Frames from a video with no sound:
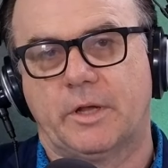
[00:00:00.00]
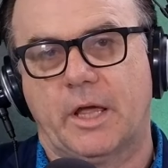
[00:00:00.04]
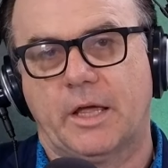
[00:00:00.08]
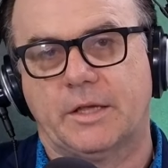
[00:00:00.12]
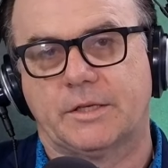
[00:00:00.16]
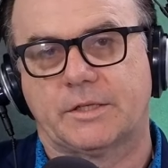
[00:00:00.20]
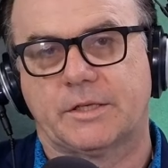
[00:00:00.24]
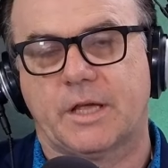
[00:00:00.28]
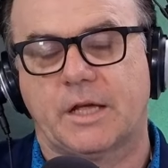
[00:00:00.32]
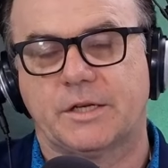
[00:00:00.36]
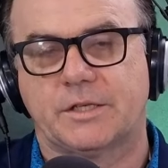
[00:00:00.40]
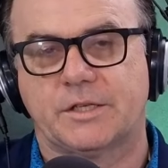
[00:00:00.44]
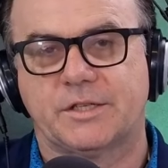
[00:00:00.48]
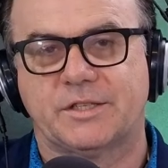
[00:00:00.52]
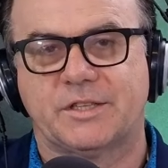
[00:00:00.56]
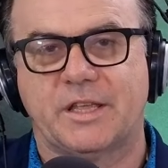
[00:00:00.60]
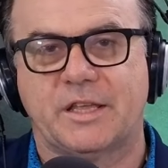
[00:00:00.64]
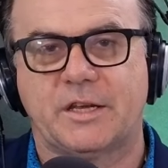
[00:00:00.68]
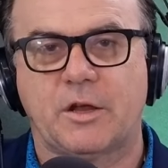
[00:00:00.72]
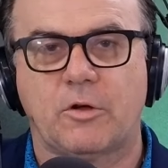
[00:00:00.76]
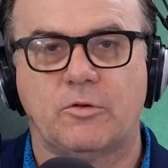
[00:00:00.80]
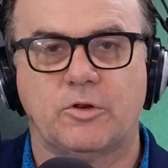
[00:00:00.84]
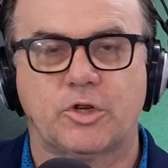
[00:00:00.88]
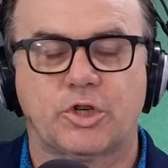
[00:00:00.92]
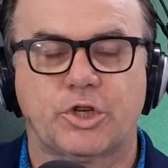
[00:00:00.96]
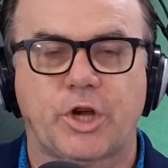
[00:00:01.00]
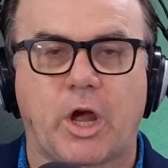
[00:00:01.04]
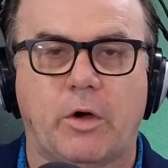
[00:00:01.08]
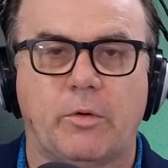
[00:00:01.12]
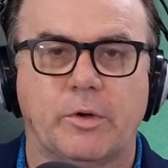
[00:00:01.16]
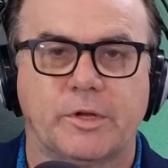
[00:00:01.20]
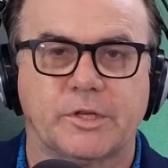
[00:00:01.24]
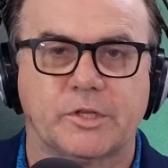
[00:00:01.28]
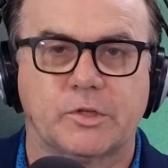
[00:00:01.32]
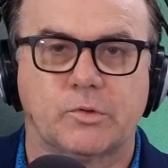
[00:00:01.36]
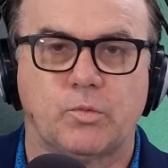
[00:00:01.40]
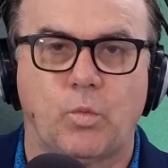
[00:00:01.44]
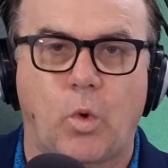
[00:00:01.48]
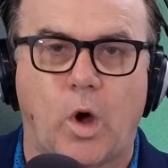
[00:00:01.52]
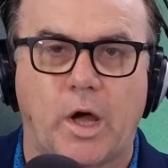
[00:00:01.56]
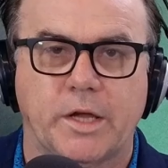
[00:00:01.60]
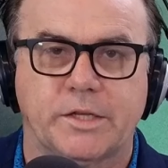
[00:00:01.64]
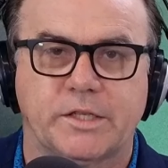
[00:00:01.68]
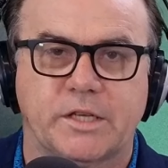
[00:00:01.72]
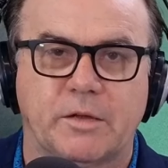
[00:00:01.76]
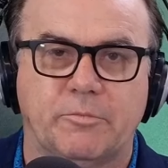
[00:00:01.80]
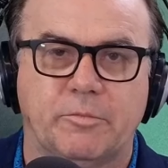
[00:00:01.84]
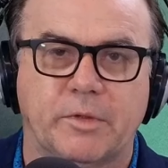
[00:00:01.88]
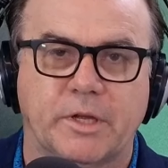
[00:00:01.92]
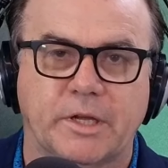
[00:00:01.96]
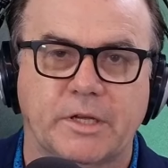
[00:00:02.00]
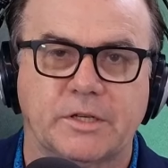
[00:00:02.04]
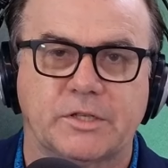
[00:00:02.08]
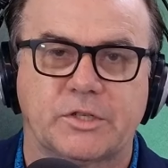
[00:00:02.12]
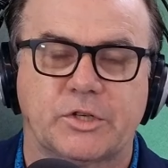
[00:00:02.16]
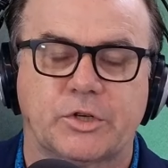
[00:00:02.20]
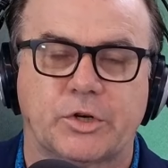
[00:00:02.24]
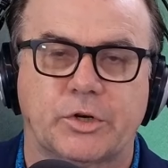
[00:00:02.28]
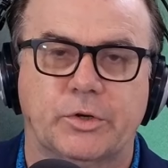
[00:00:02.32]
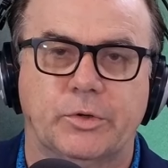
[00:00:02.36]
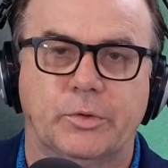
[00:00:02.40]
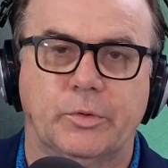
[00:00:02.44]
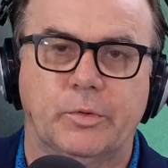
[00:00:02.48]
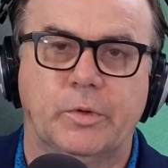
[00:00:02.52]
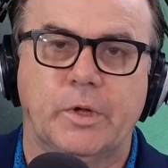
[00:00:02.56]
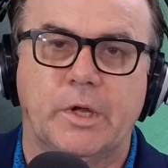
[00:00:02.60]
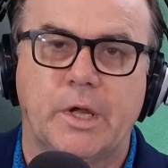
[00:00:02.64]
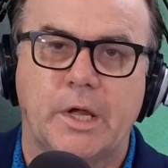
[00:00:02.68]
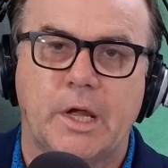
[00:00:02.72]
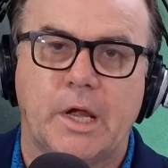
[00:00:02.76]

as such is they don't show us why something is true.